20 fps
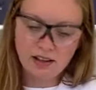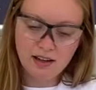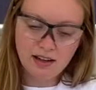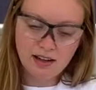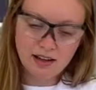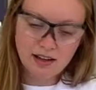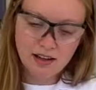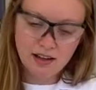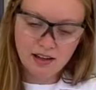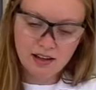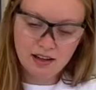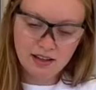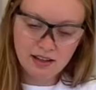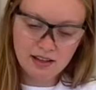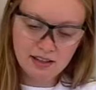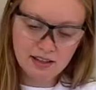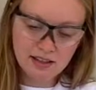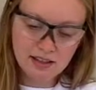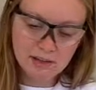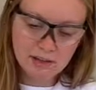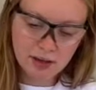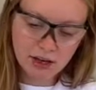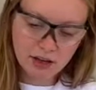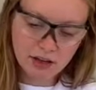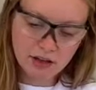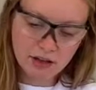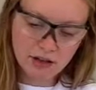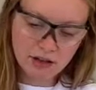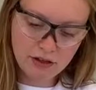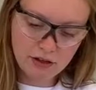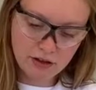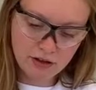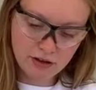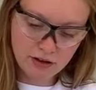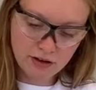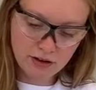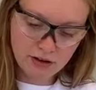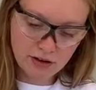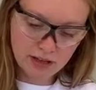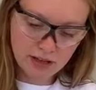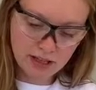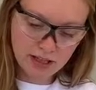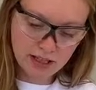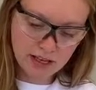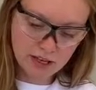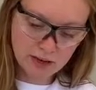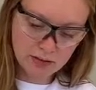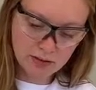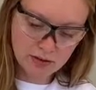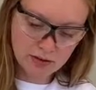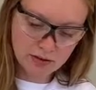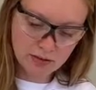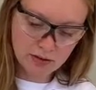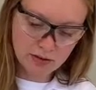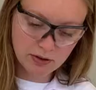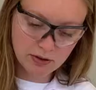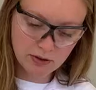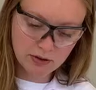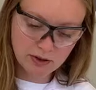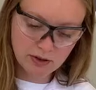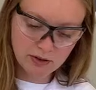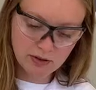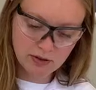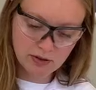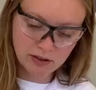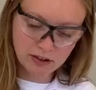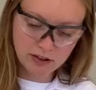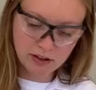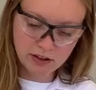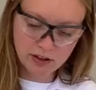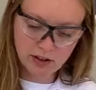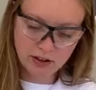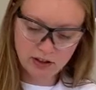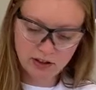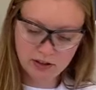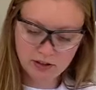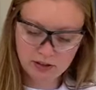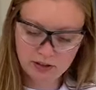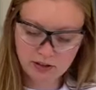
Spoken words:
And this is my 3rd tablespoon of vinegar.